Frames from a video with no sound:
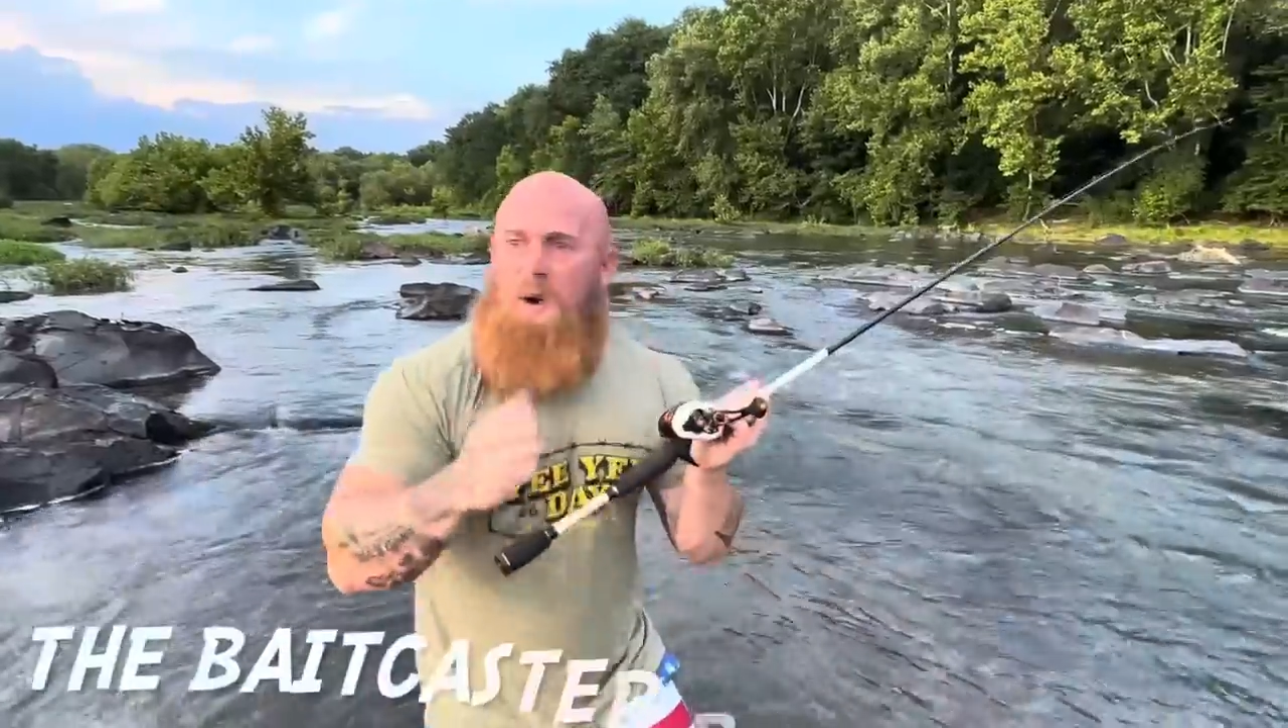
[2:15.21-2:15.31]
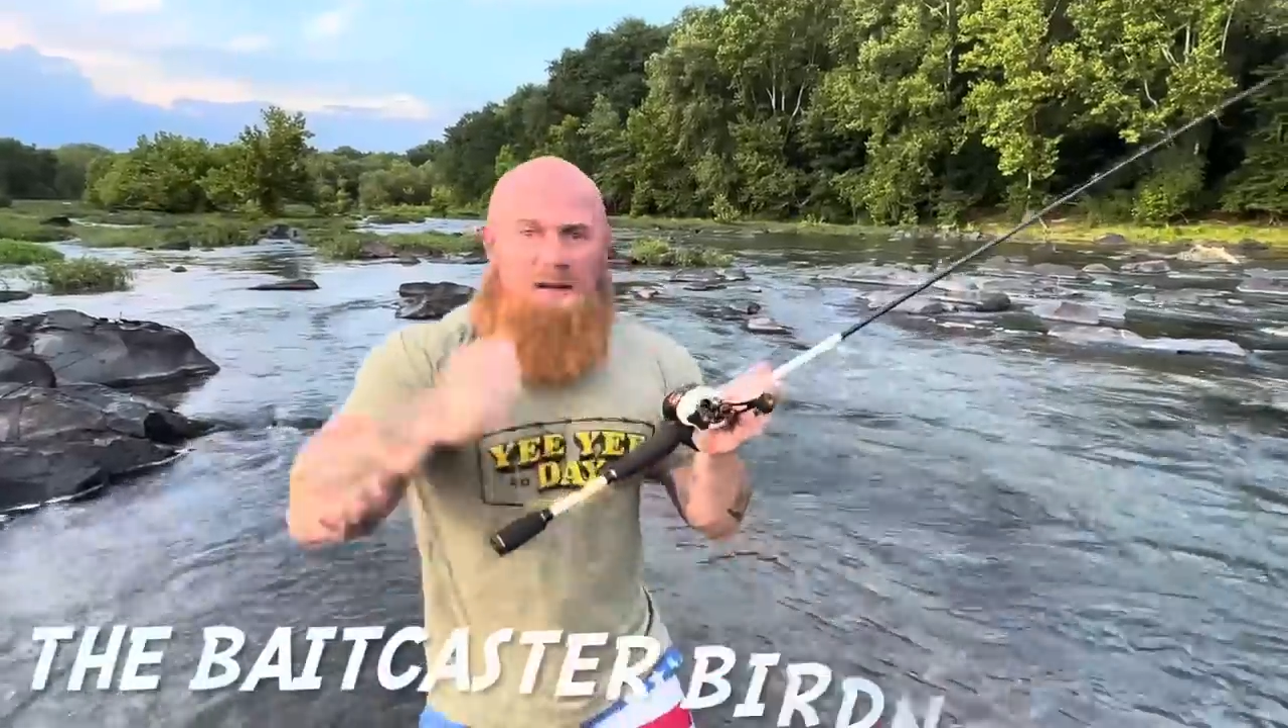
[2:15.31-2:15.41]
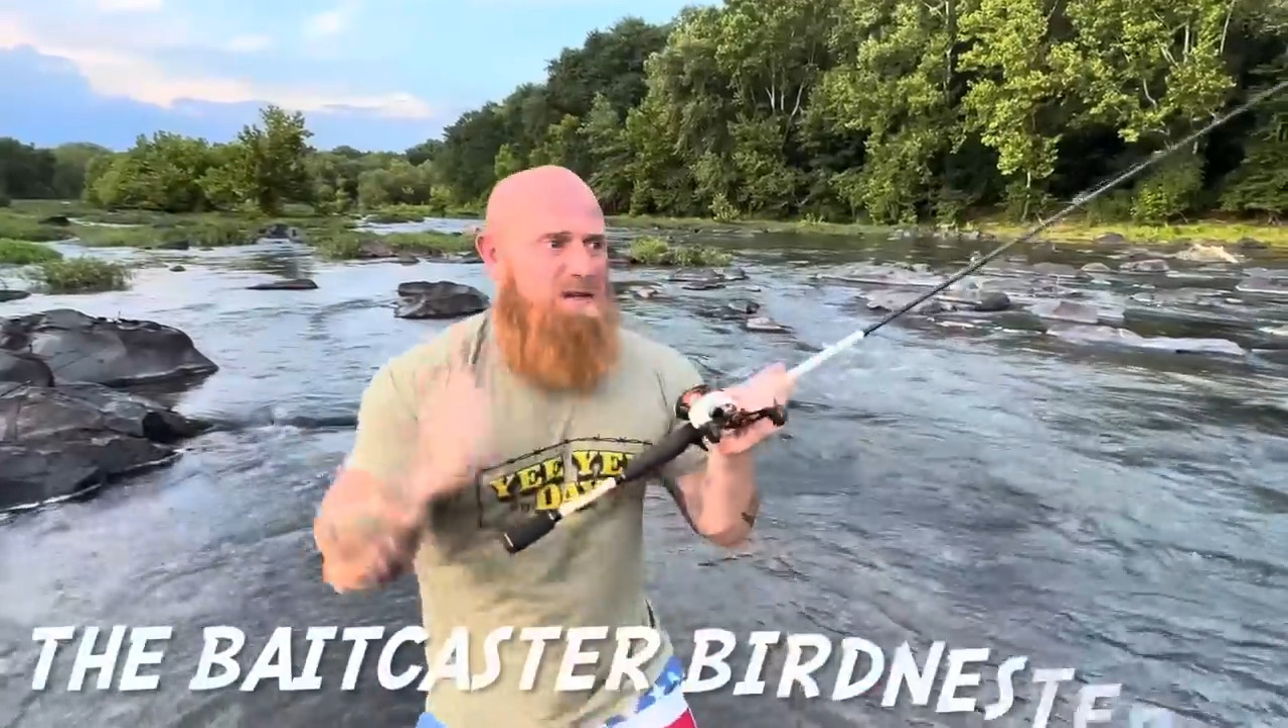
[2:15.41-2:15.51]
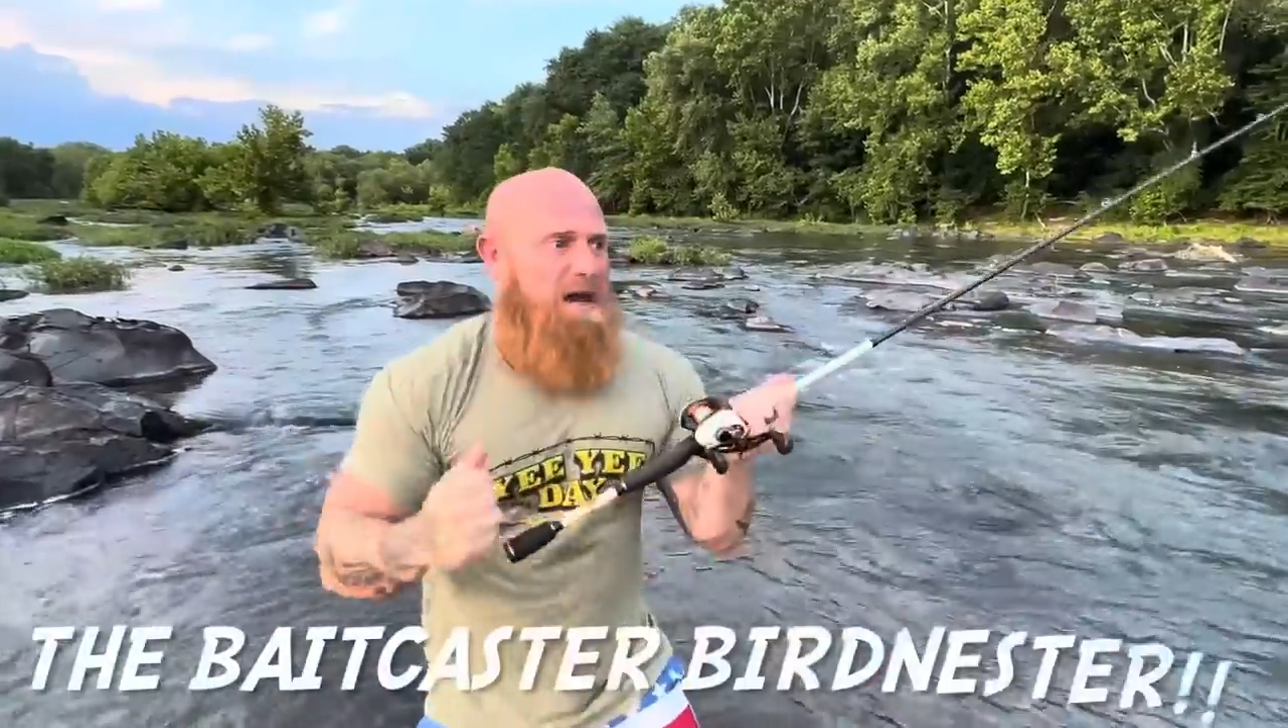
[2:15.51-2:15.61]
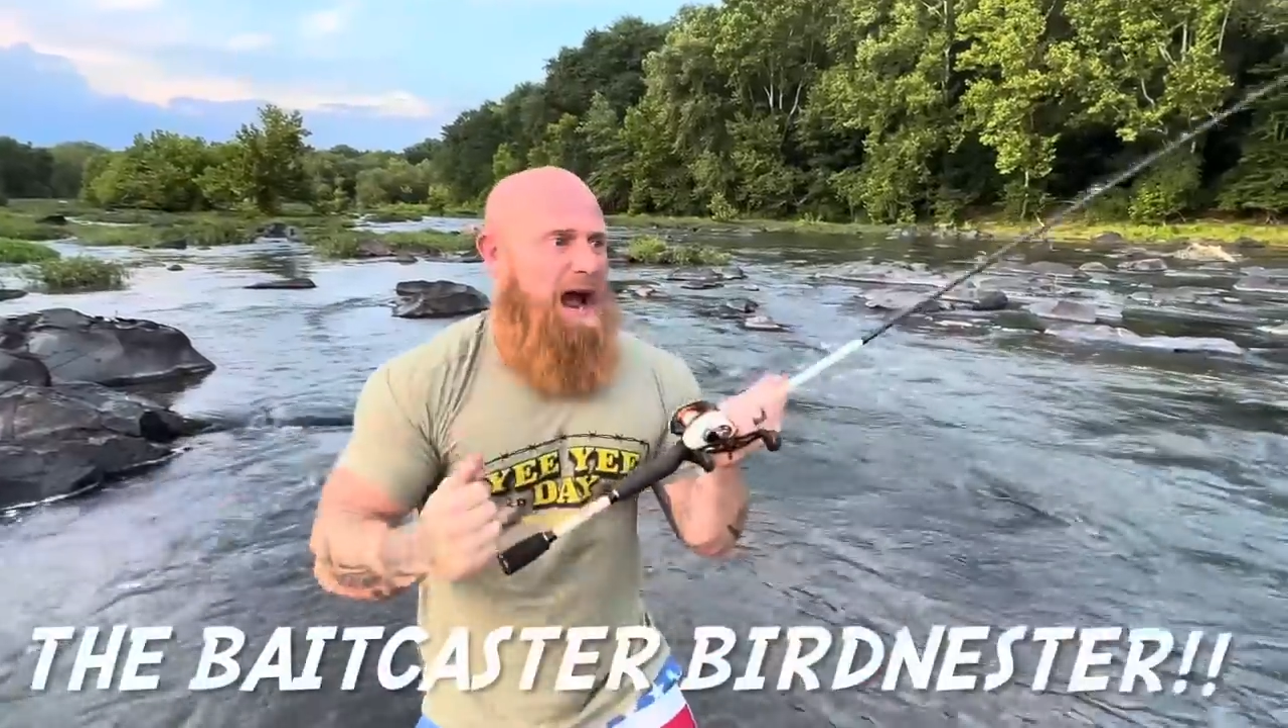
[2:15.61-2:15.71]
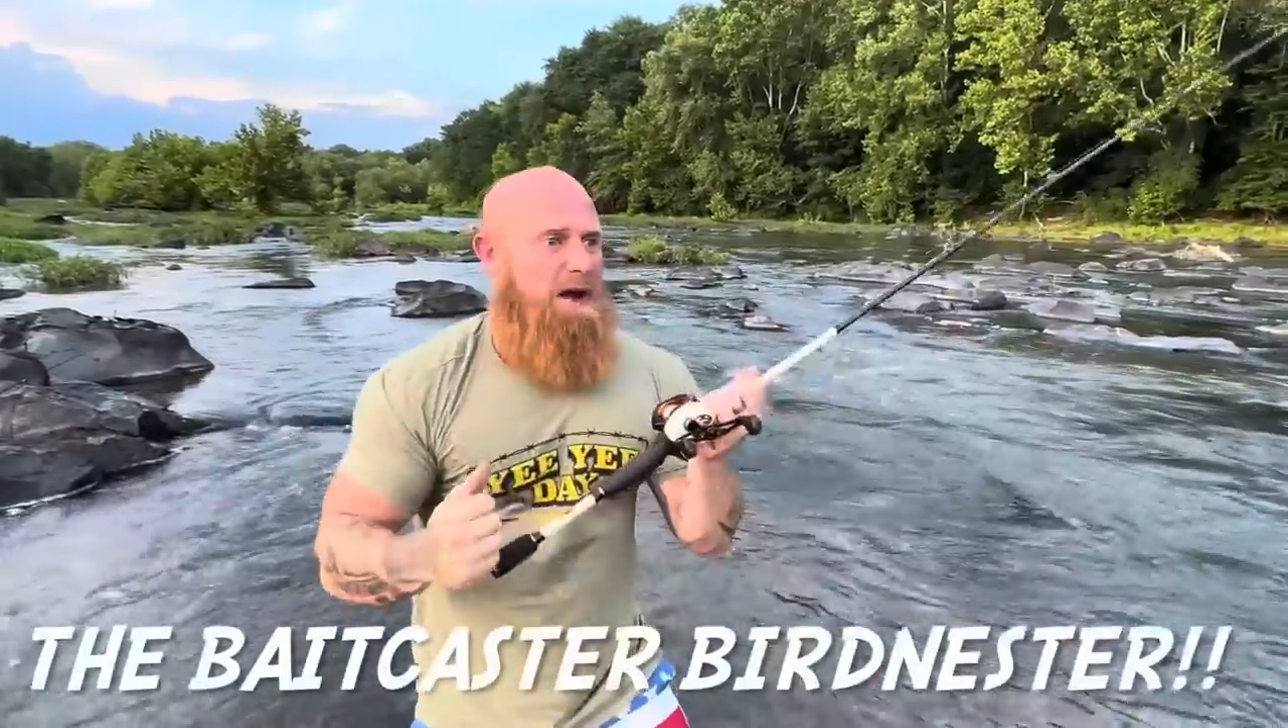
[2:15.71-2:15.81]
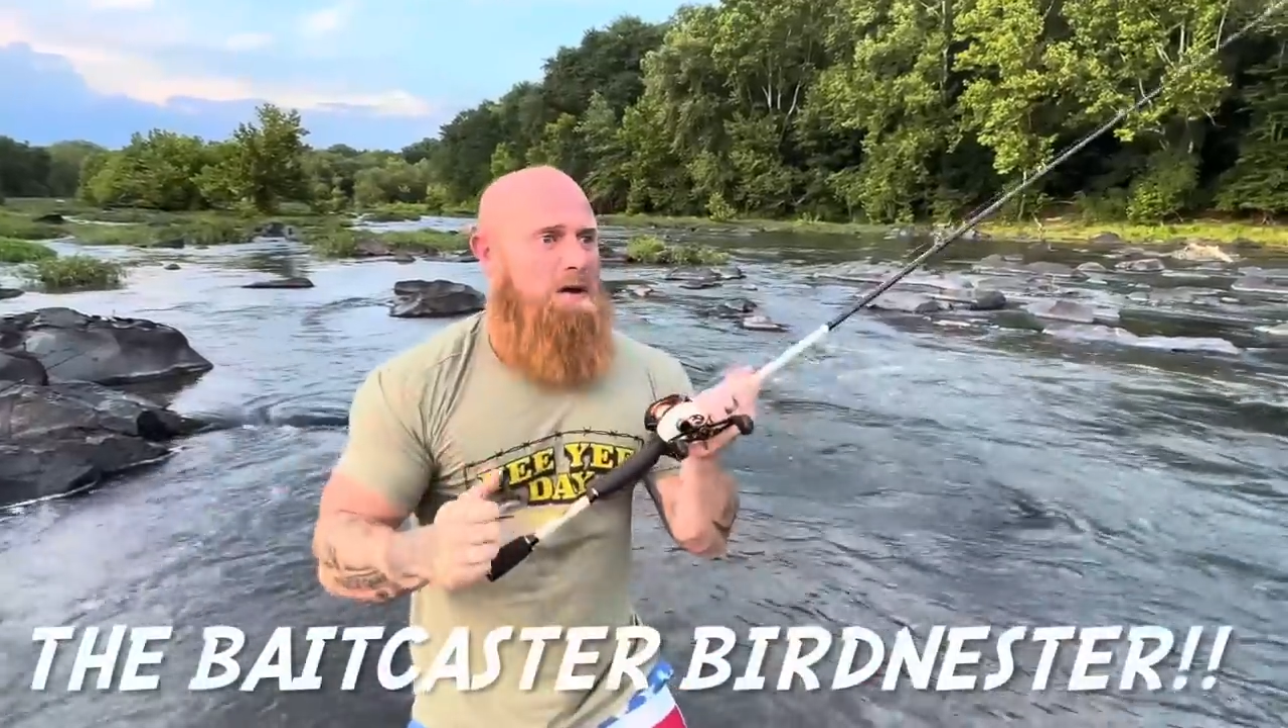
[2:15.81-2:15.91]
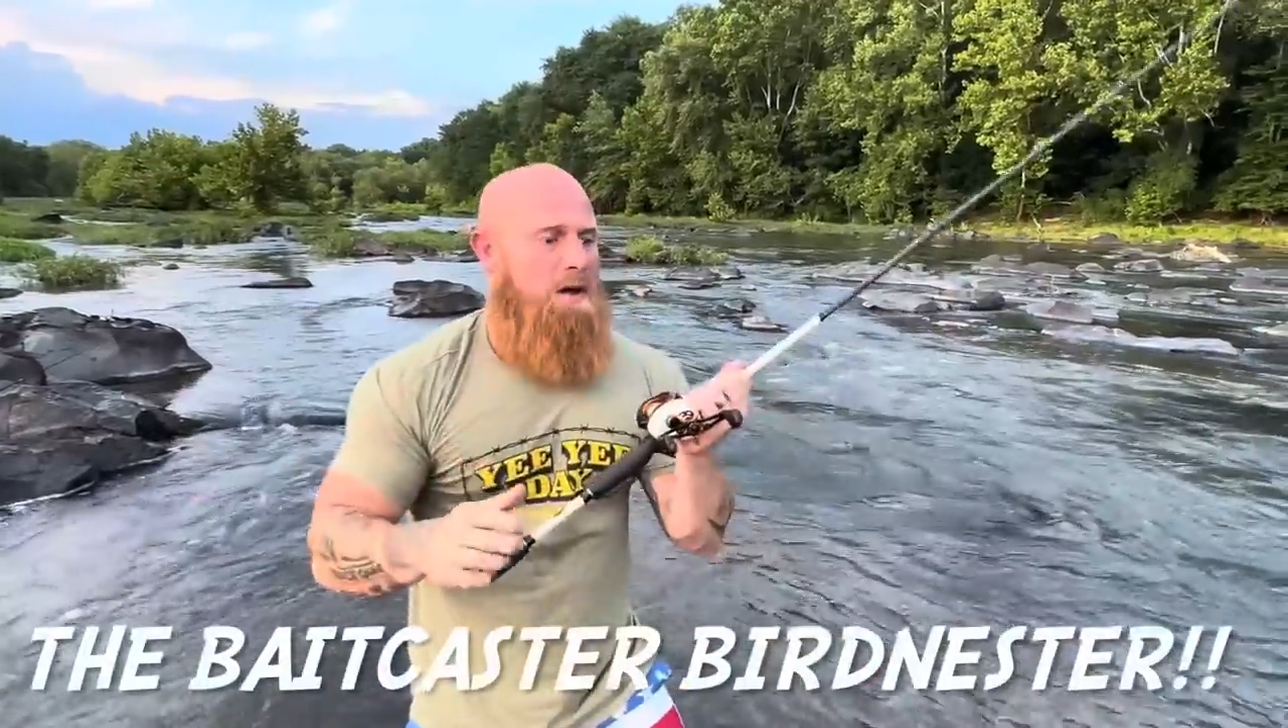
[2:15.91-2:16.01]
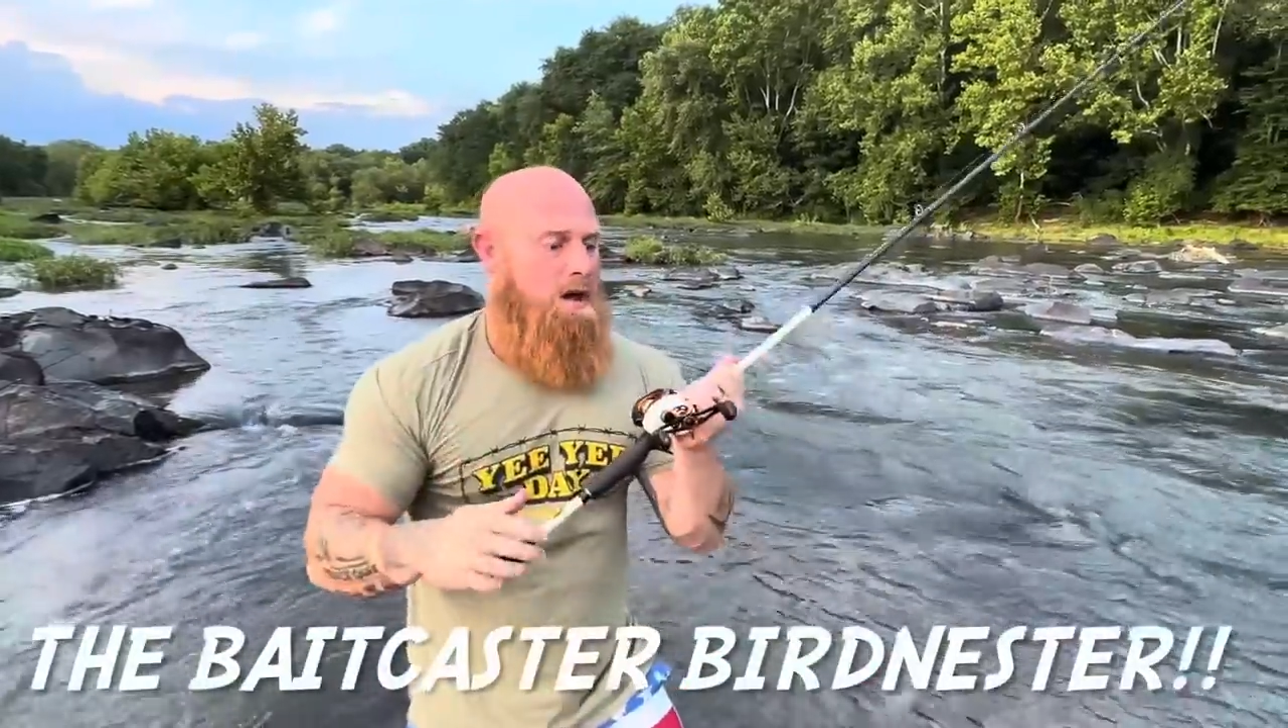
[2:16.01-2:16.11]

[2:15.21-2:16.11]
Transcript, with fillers: excited.